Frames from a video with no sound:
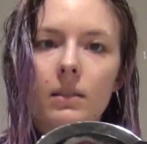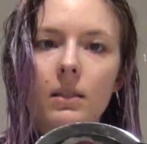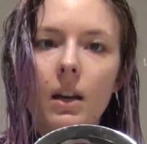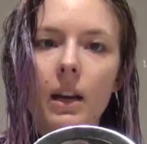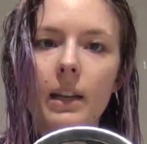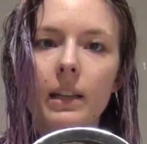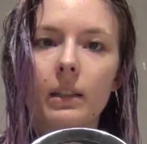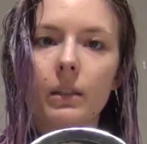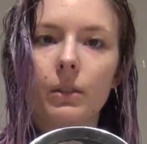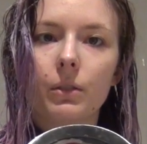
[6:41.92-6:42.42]

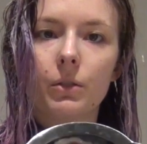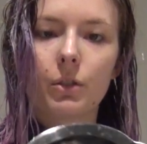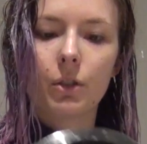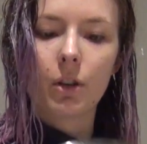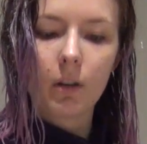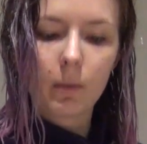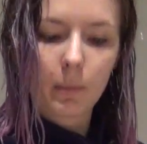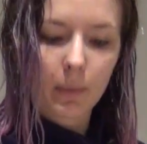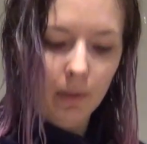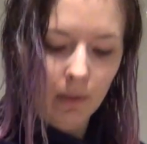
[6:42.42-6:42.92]
tiny little
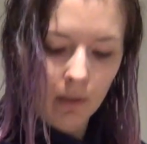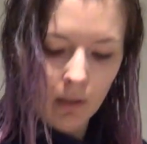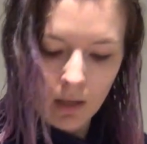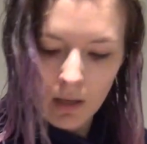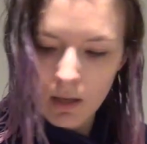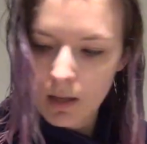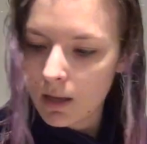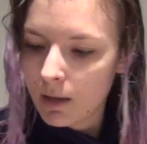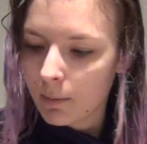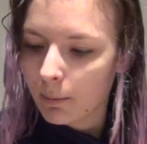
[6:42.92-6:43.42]
drop,
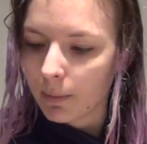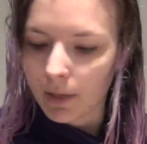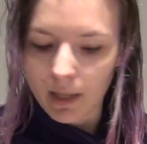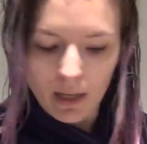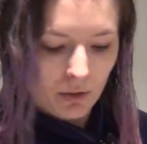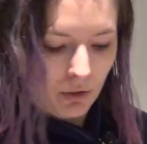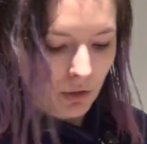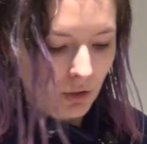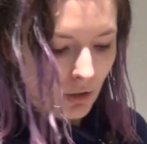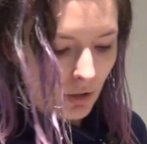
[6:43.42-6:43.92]
but
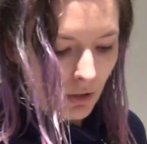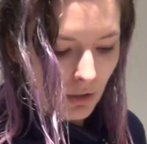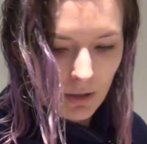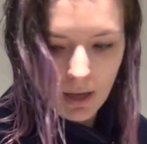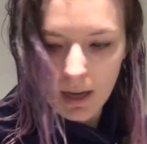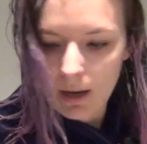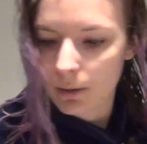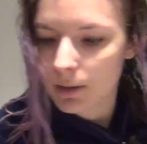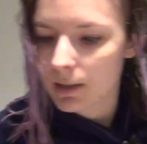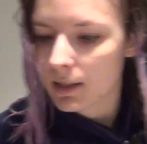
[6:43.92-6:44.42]
I'll show you
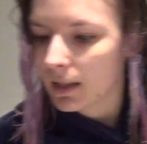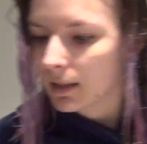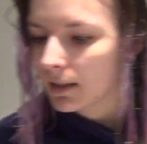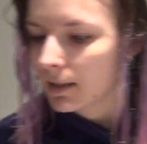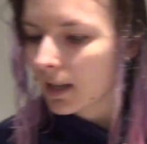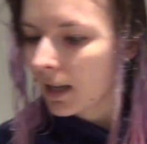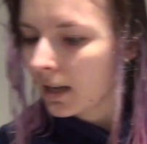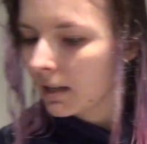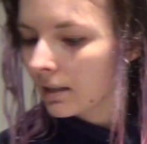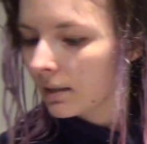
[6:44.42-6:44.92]
how intense
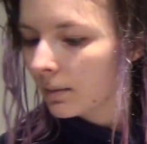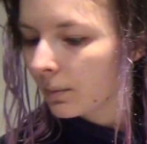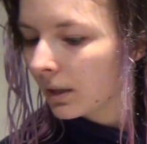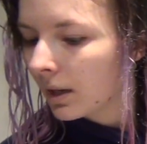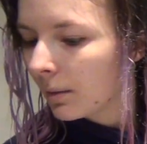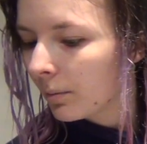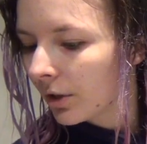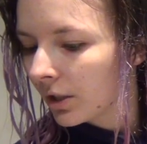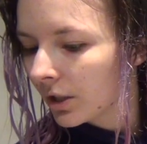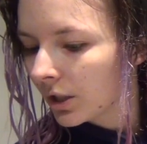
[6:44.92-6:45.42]
that is when
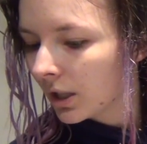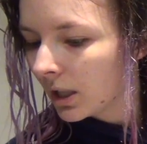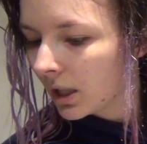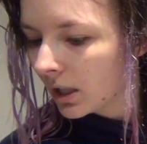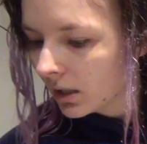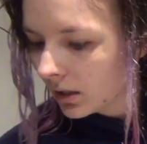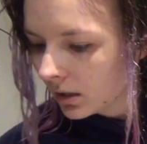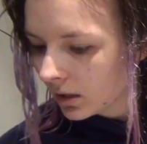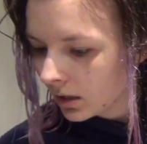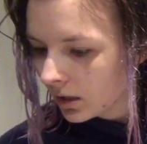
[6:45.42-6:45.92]
I brush it
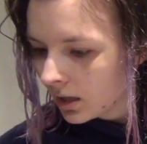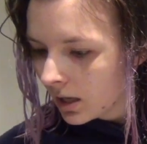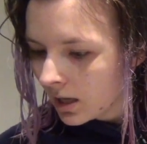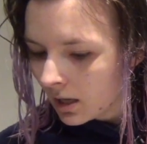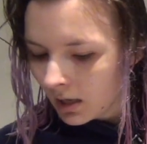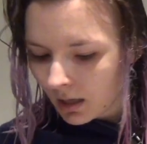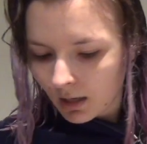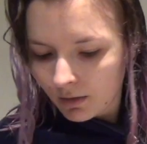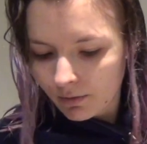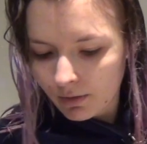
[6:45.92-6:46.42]
in,
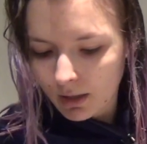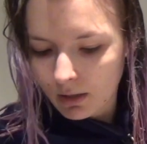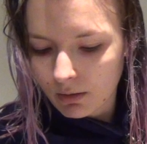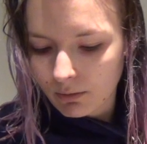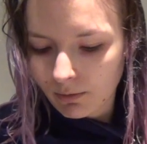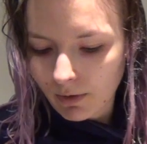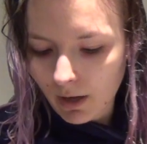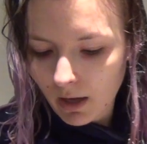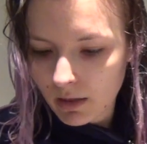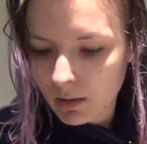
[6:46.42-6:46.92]
if I can
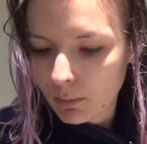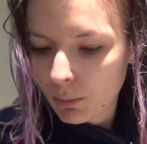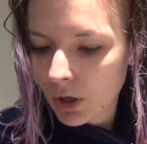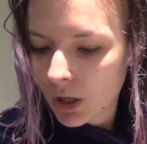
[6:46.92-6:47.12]
find the